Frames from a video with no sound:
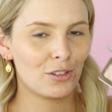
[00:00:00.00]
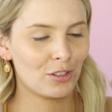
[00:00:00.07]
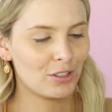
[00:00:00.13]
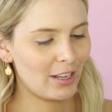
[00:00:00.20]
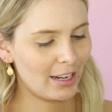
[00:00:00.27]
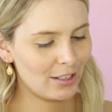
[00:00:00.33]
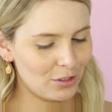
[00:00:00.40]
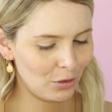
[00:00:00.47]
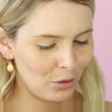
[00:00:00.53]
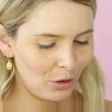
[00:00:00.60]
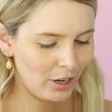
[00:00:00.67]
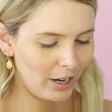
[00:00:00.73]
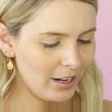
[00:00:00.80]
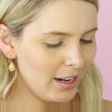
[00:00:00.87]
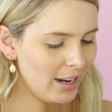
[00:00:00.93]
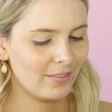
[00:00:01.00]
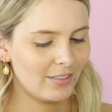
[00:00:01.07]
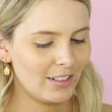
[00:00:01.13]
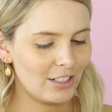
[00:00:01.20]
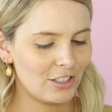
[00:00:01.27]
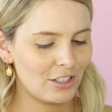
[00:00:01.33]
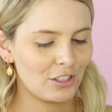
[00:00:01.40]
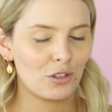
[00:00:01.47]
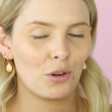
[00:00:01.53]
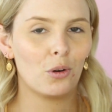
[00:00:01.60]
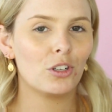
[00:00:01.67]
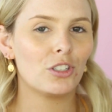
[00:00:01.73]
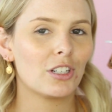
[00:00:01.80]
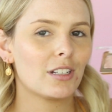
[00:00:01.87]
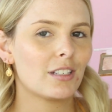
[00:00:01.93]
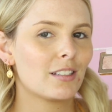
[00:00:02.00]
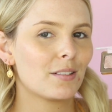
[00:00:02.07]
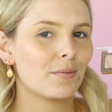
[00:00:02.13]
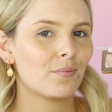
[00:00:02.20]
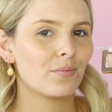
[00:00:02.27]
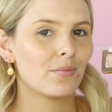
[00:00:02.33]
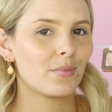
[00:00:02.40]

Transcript: soon as I saw it. It's just gorgeous.